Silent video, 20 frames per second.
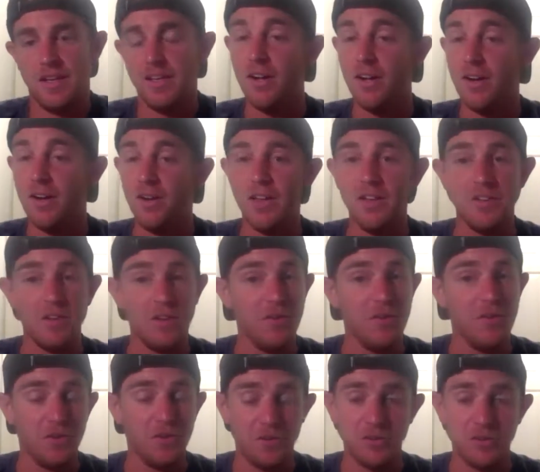
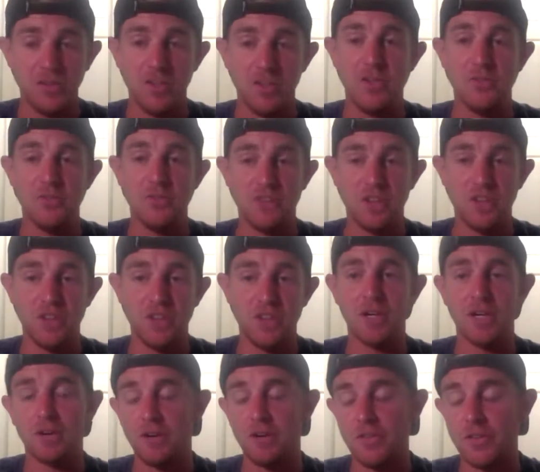It was a huge
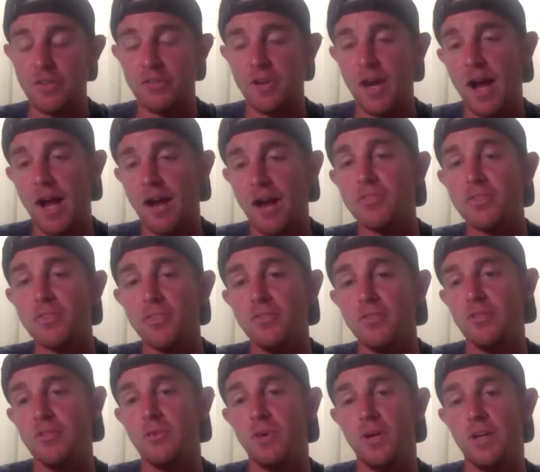topic around the draft. So,
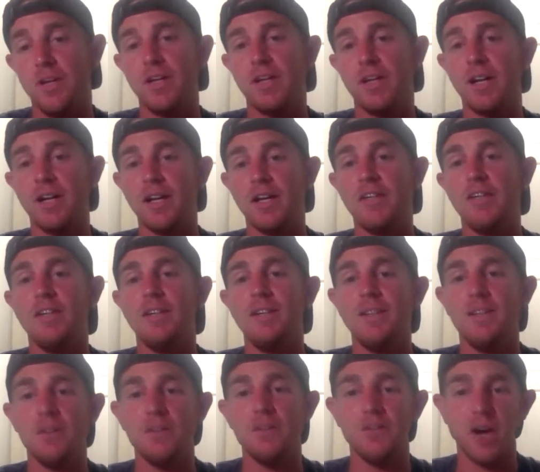do you want to kind
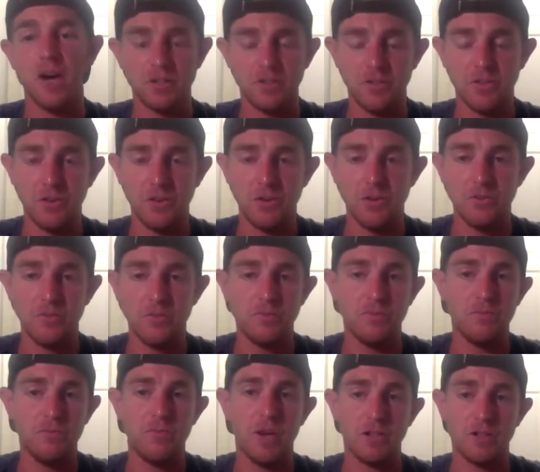of talk to those
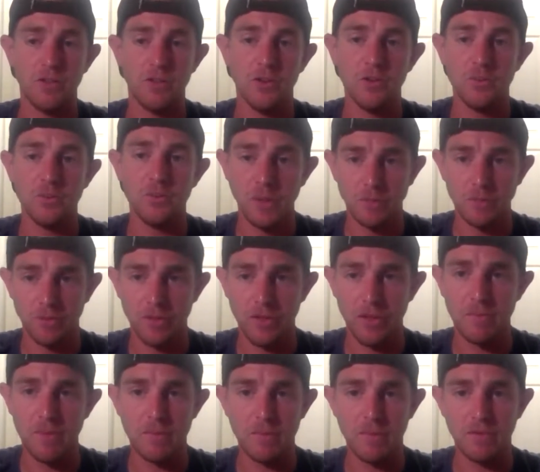people
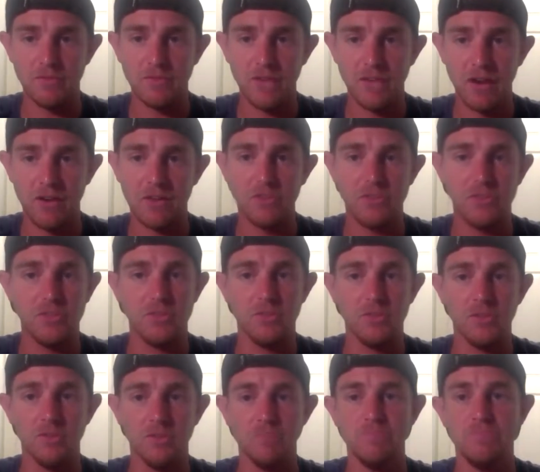that maybe have doubted
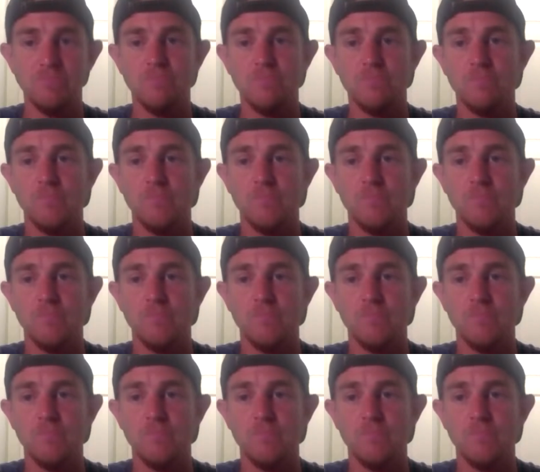you, and